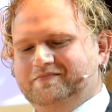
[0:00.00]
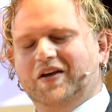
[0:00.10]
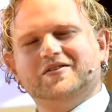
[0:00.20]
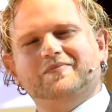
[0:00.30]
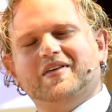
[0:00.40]

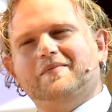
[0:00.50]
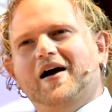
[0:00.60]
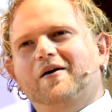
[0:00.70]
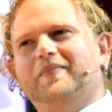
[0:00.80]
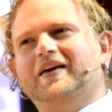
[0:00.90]
You know, something
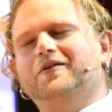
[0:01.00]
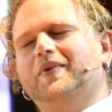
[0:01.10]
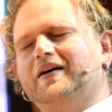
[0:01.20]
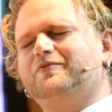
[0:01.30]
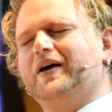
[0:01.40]
about me, you
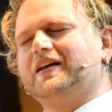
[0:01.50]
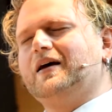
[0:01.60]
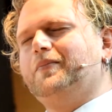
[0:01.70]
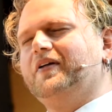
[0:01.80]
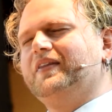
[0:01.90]
might have picked
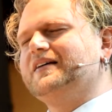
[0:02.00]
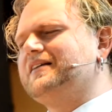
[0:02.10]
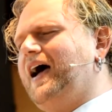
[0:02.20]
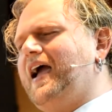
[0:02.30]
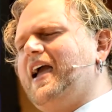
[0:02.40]
up on this,
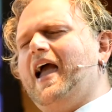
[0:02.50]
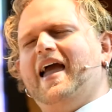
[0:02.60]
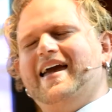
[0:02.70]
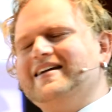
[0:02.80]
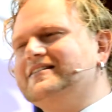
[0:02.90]
I
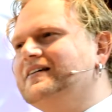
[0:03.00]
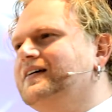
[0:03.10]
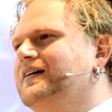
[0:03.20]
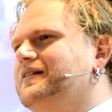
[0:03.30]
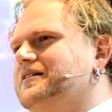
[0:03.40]
hate
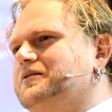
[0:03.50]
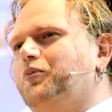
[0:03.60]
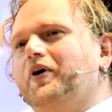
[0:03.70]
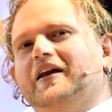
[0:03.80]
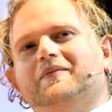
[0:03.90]

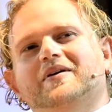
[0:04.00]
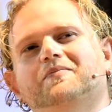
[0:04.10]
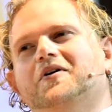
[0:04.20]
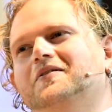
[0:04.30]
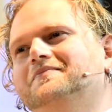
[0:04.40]
disappointing
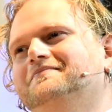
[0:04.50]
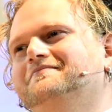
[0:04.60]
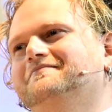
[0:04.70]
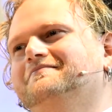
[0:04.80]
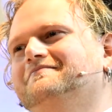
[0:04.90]
people.
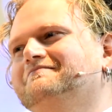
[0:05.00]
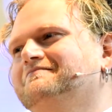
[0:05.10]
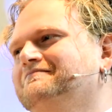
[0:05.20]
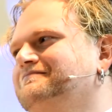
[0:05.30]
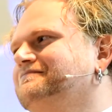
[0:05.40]

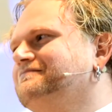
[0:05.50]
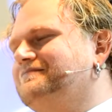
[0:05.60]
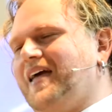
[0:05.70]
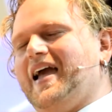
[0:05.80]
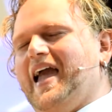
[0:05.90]

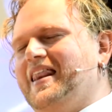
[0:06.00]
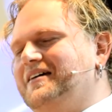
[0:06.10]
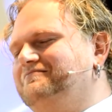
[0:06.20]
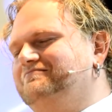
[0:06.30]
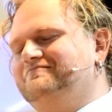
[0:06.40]
I hate it.